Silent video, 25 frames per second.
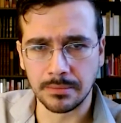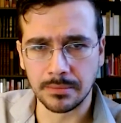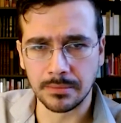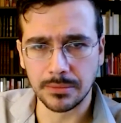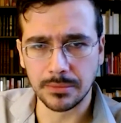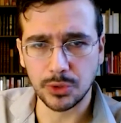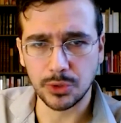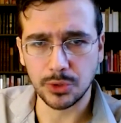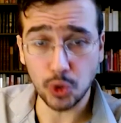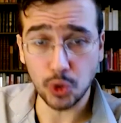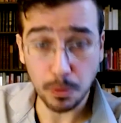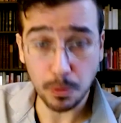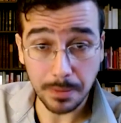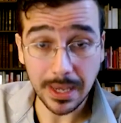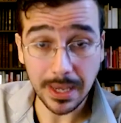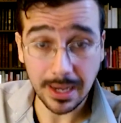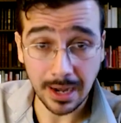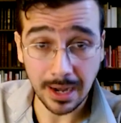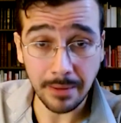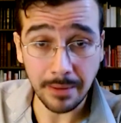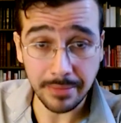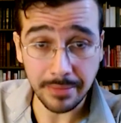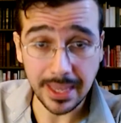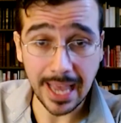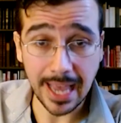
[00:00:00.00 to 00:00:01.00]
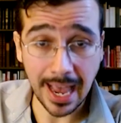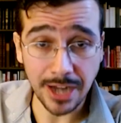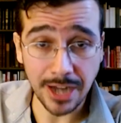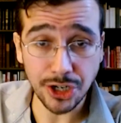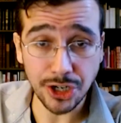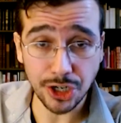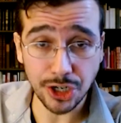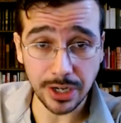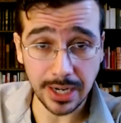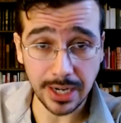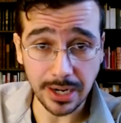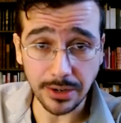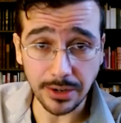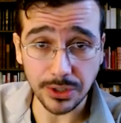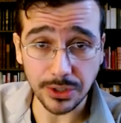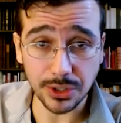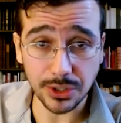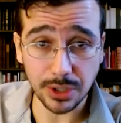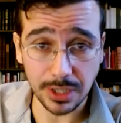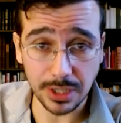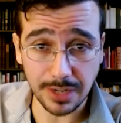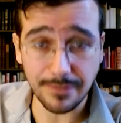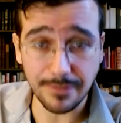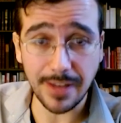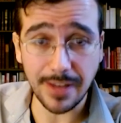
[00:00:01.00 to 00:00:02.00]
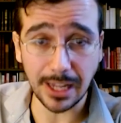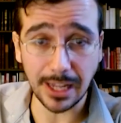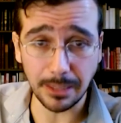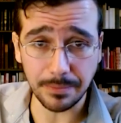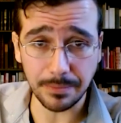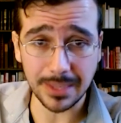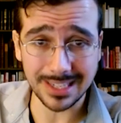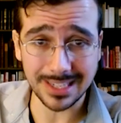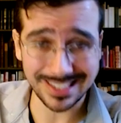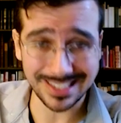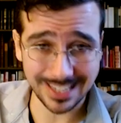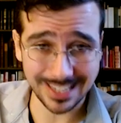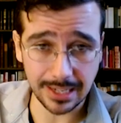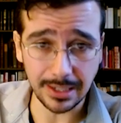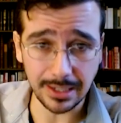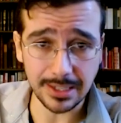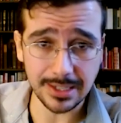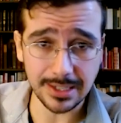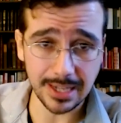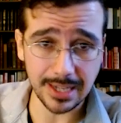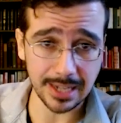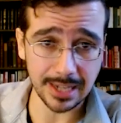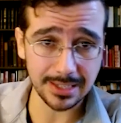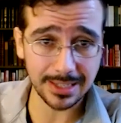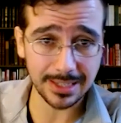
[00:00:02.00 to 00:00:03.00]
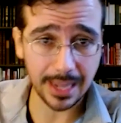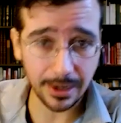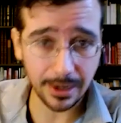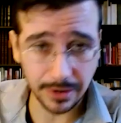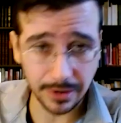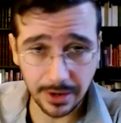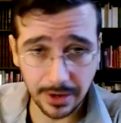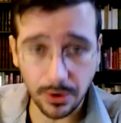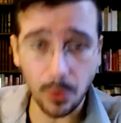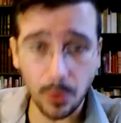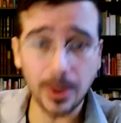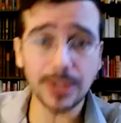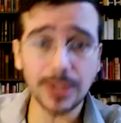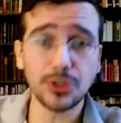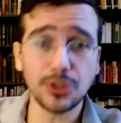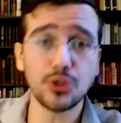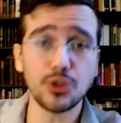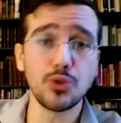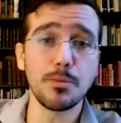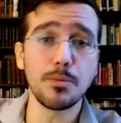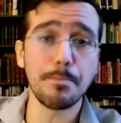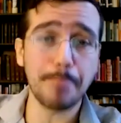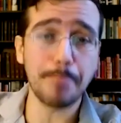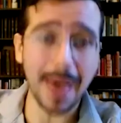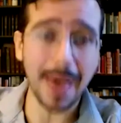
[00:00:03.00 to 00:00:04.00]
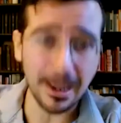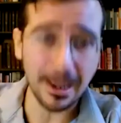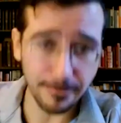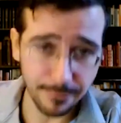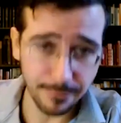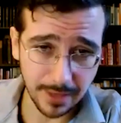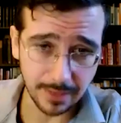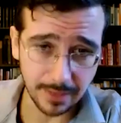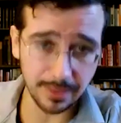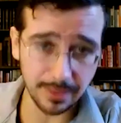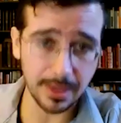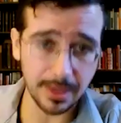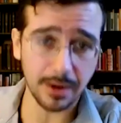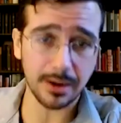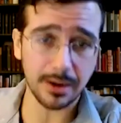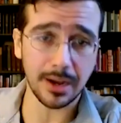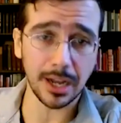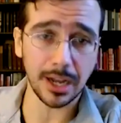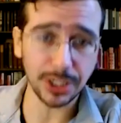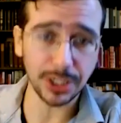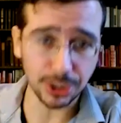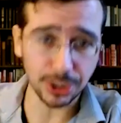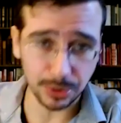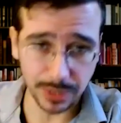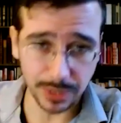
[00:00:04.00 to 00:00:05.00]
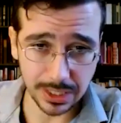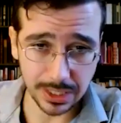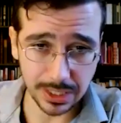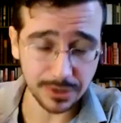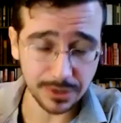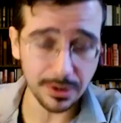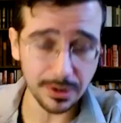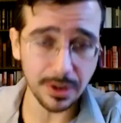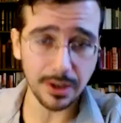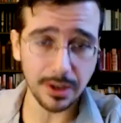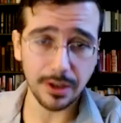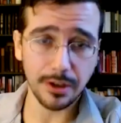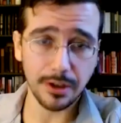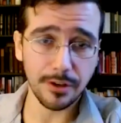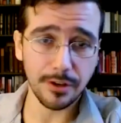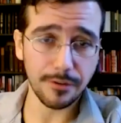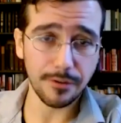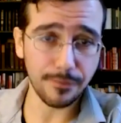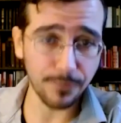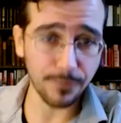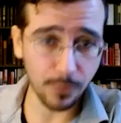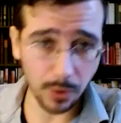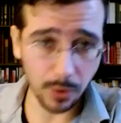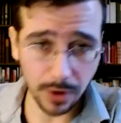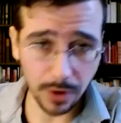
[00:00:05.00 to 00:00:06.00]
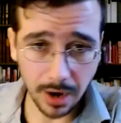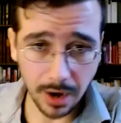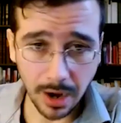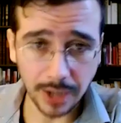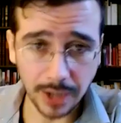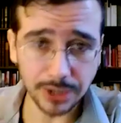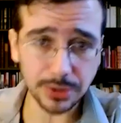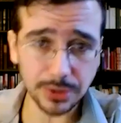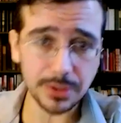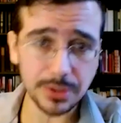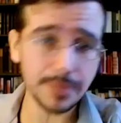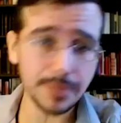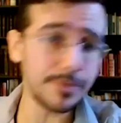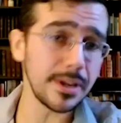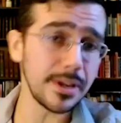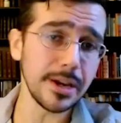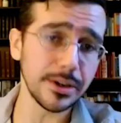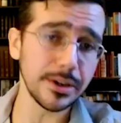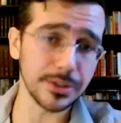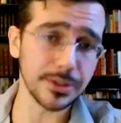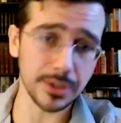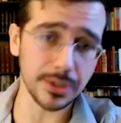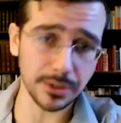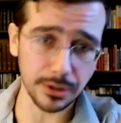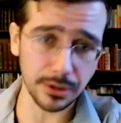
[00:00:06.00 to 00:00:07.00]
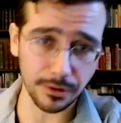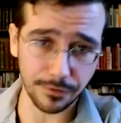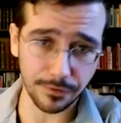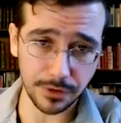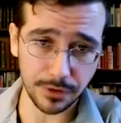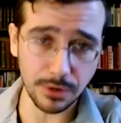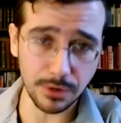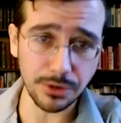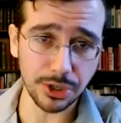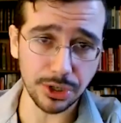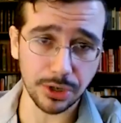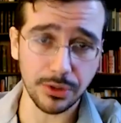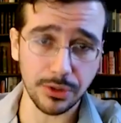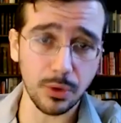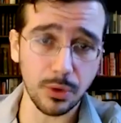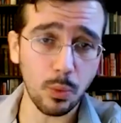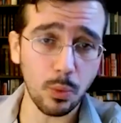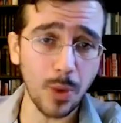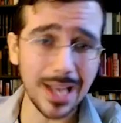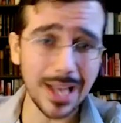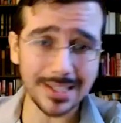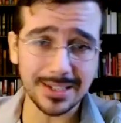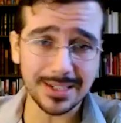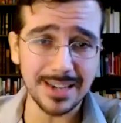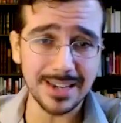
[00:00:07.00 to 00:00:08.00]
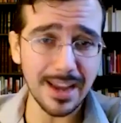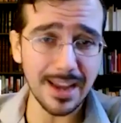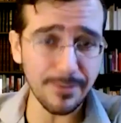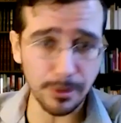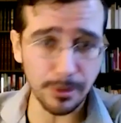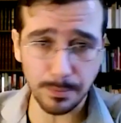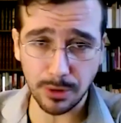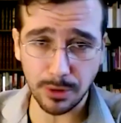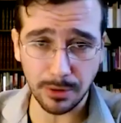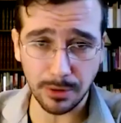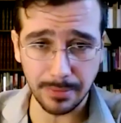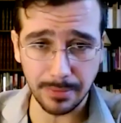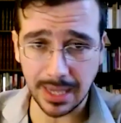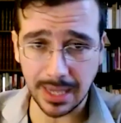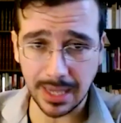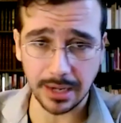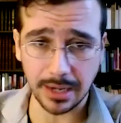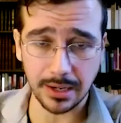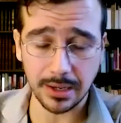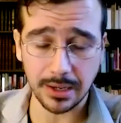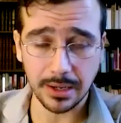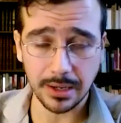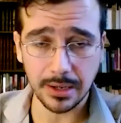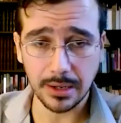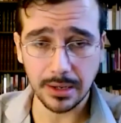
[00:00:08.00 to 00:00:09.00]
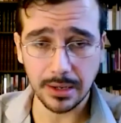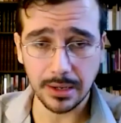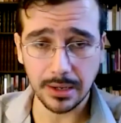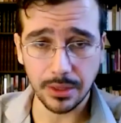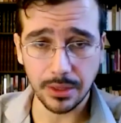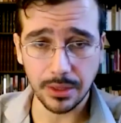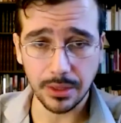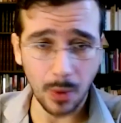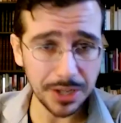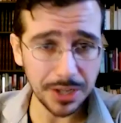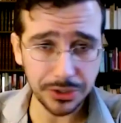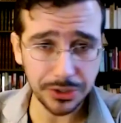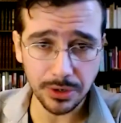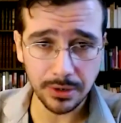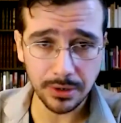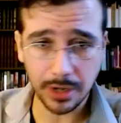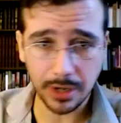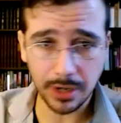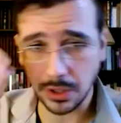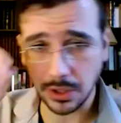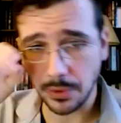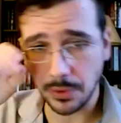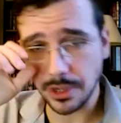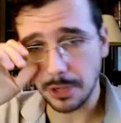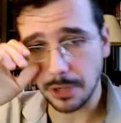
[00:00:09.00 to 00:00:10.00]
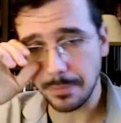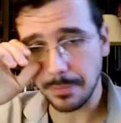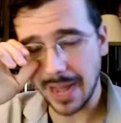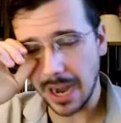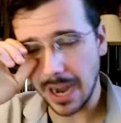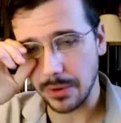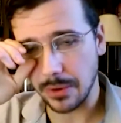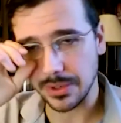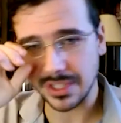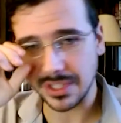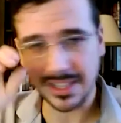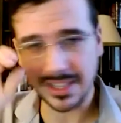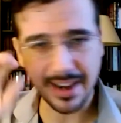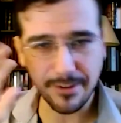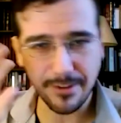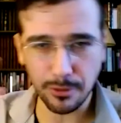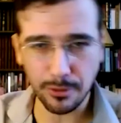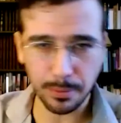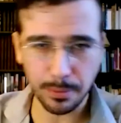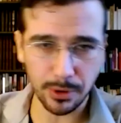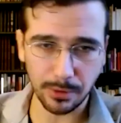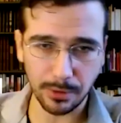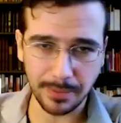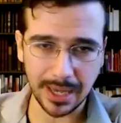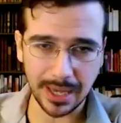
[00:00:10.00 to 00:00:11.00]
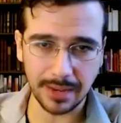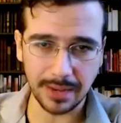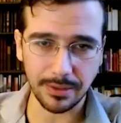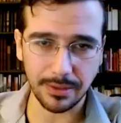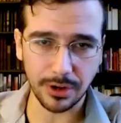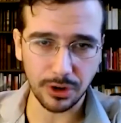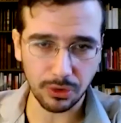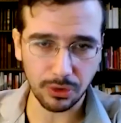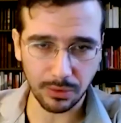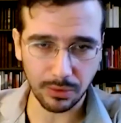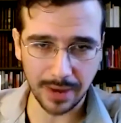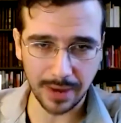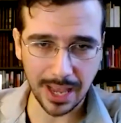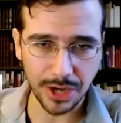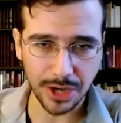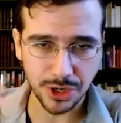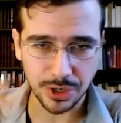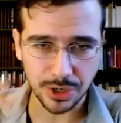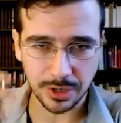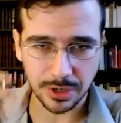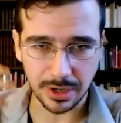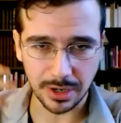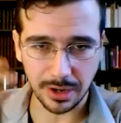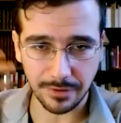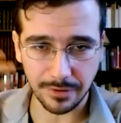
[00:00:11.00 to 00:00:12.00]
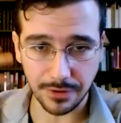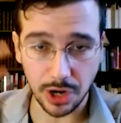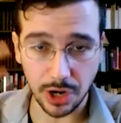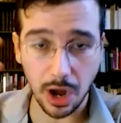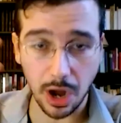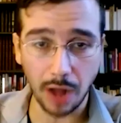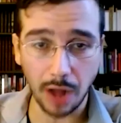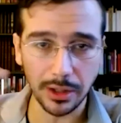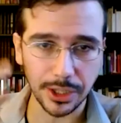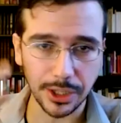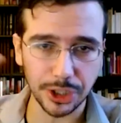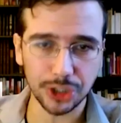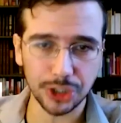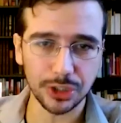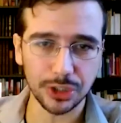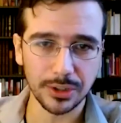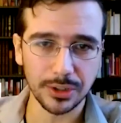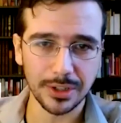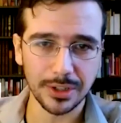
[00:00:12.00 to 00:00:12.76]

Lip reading: to become the engineers, to develop the skill sets that are going to benefit their countries for hundreds of years into the future. The West never permitted, the Western colonial powers never permitted the creation of knowledge